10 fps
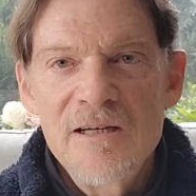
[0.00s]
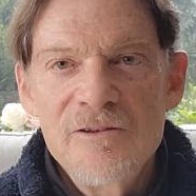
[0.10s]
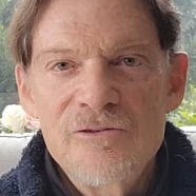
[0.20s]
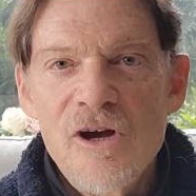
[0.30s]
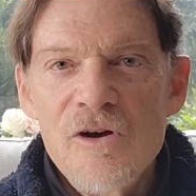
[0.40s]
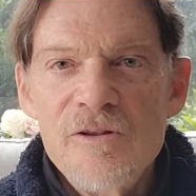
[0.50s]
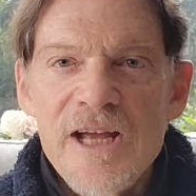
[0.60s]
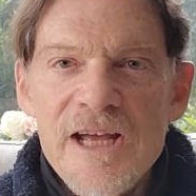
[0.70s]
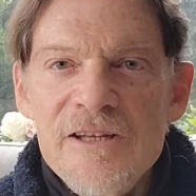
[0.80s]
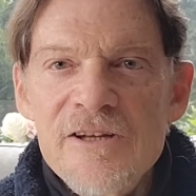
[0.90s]
So the
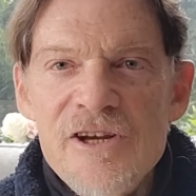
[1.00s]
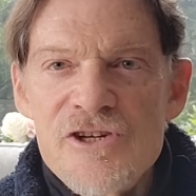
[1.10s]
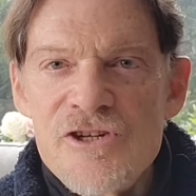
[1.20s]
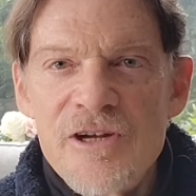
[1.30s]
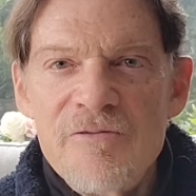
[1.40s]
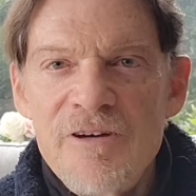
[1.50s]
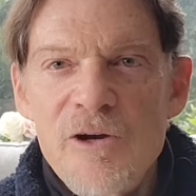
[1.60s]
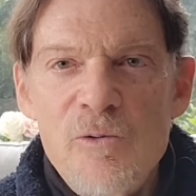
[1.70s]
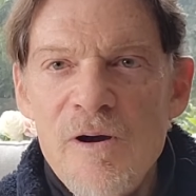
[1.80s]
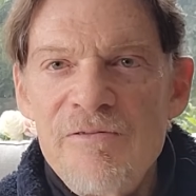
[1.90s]
Indonesian
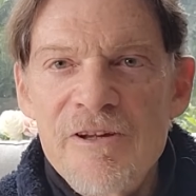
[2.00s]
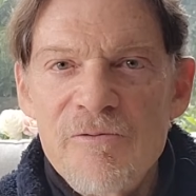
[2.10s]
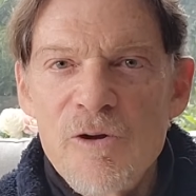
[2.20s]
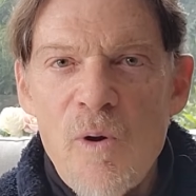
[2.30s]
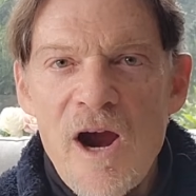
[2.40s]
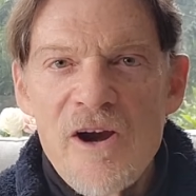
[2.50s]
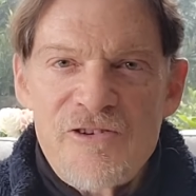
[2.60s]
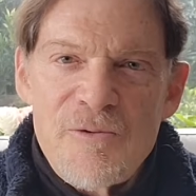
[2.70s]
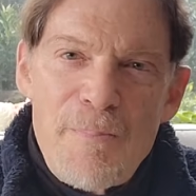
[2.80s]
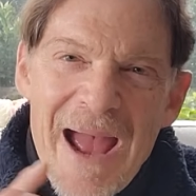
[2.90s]
equivalent requires
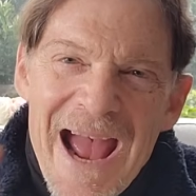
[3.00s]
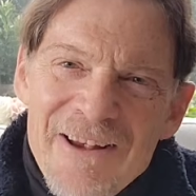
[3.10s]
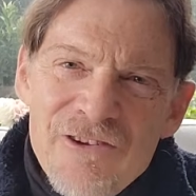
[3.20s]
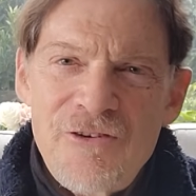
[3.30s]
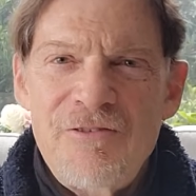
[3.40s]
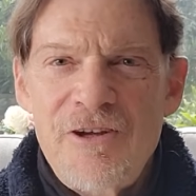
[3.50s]
a passive